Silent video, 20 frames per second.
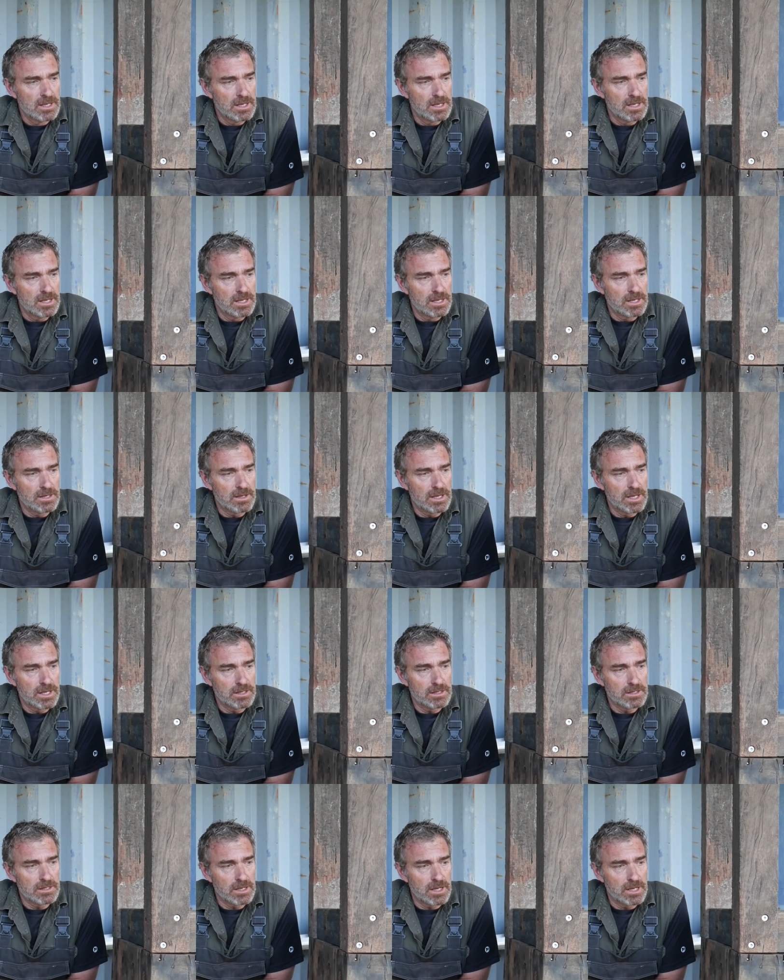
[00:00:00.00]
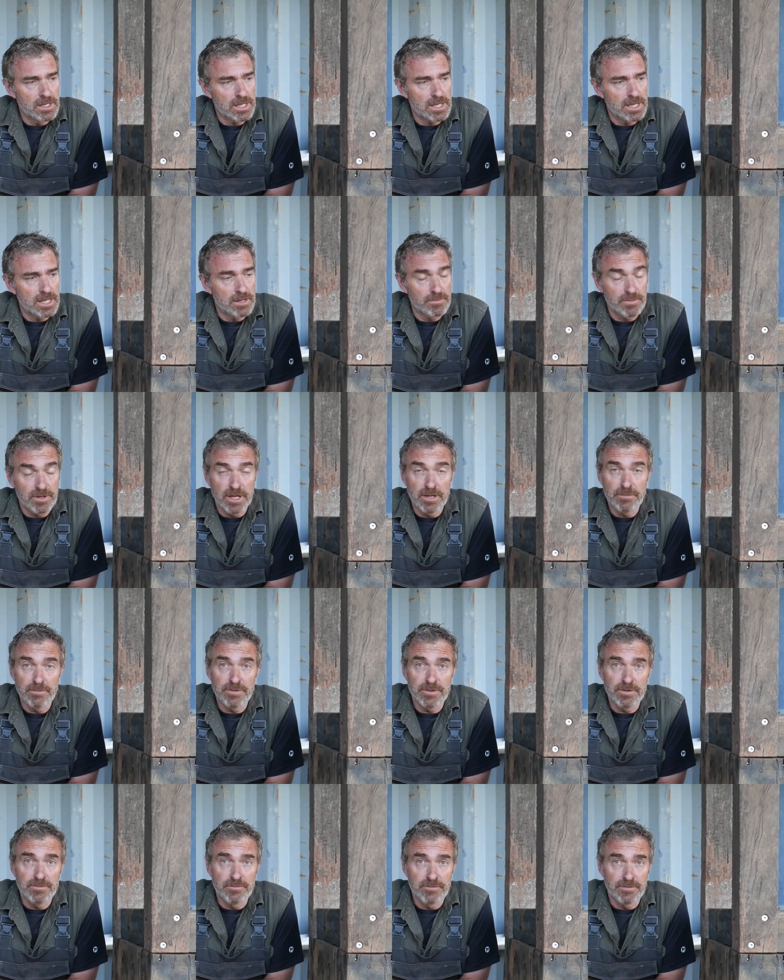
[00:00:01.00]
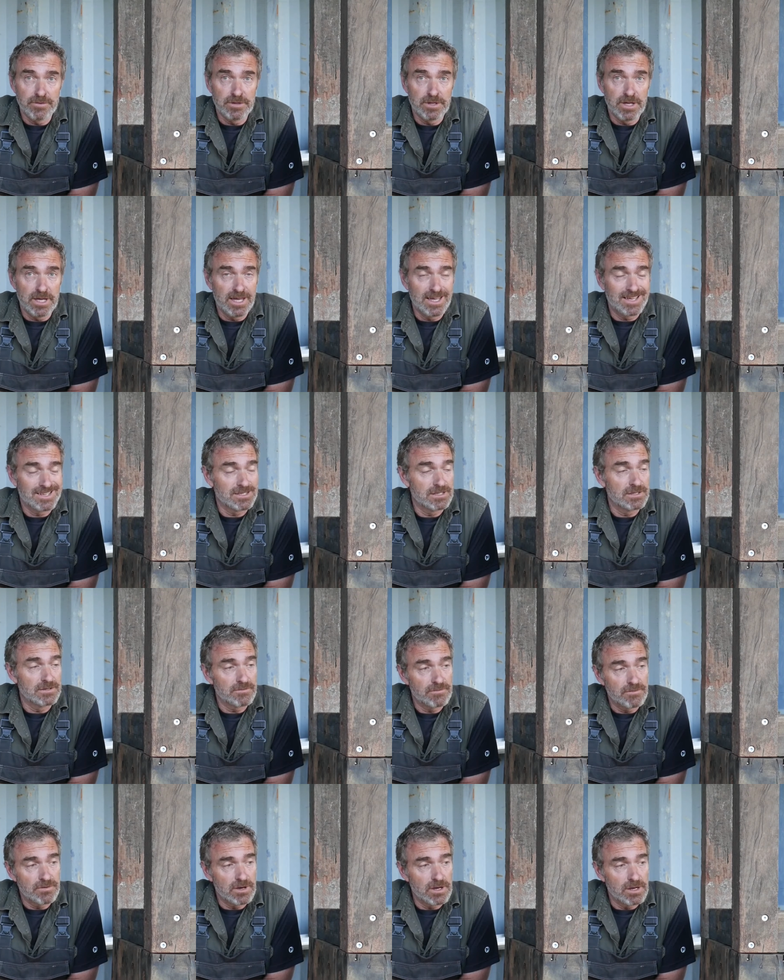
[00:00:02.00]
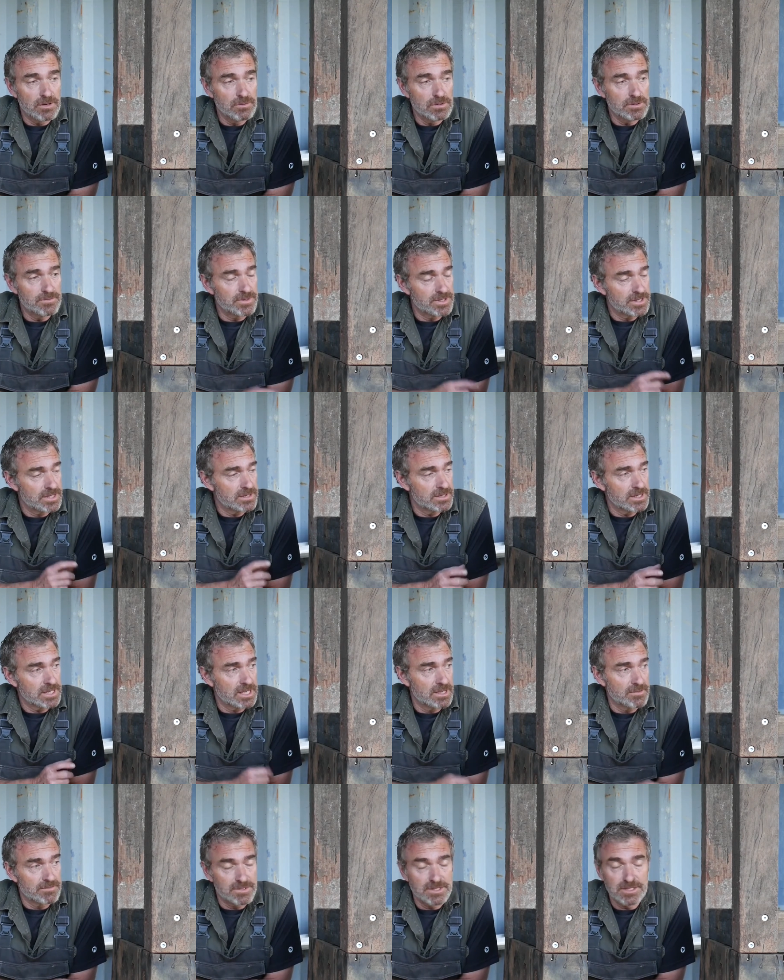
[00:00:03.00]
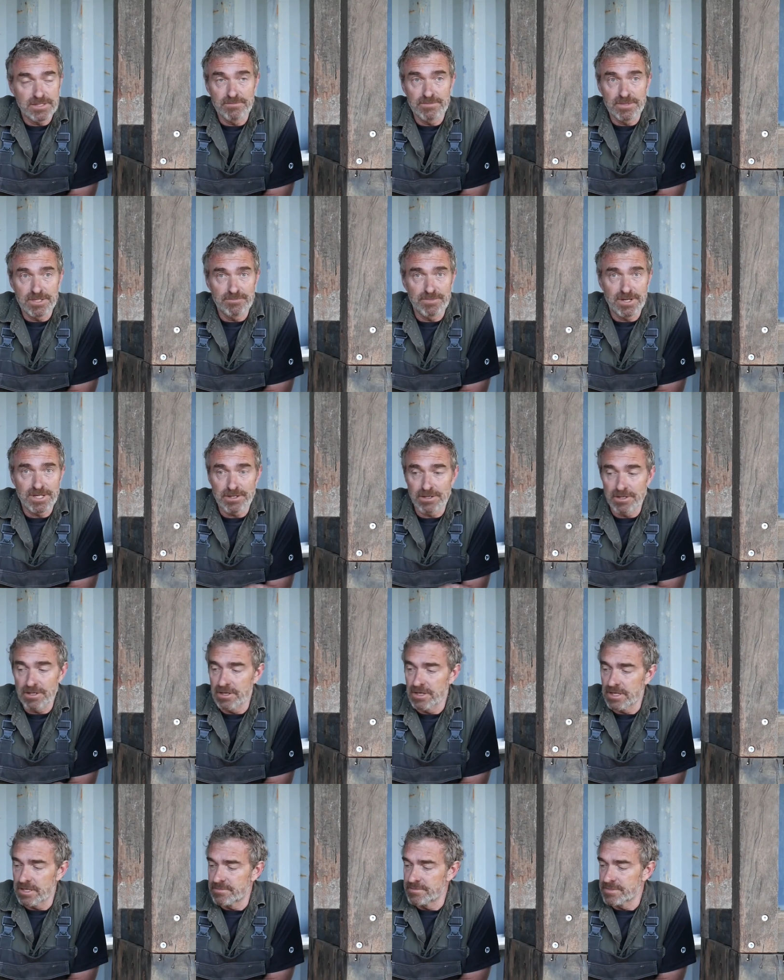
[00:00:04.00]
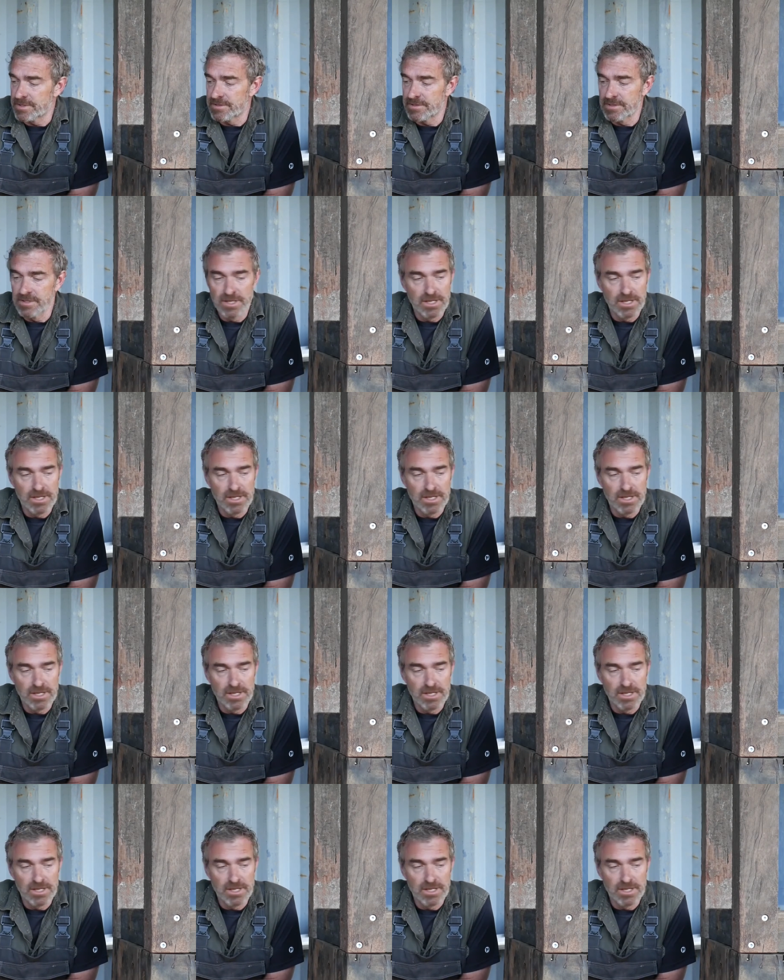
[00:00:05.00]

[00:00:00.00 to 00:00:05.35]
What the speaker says: And I cut up a heap of them for excellent firewood, but then I kept some special items